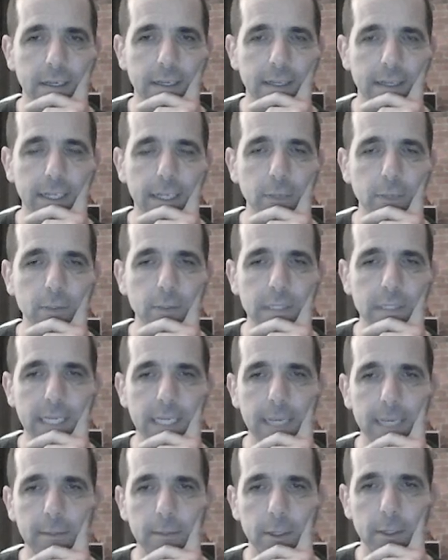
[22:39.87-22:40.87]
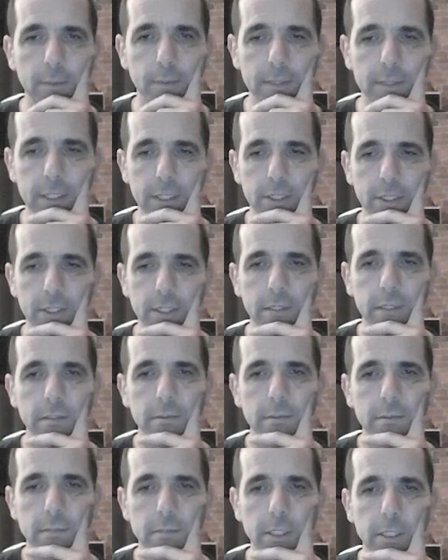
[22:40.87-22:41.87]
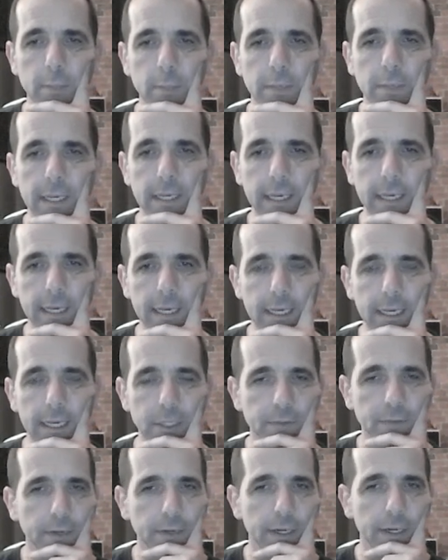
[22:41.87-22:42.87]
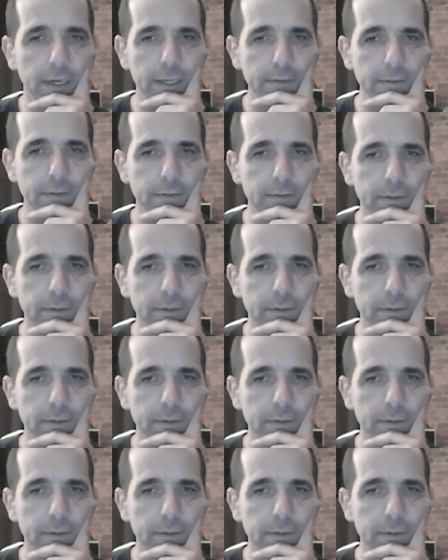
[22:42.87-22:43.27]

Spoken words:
Then you want to keep the opposition, so you play King H5.